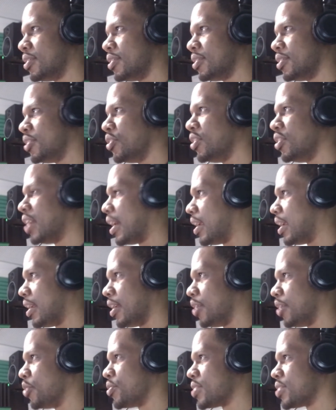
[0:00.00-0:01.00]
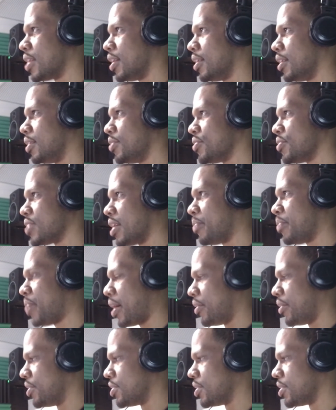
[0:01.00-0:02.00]
no. Those are
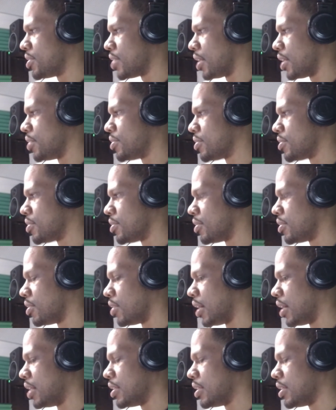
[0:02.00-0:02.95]
pirated sites, right?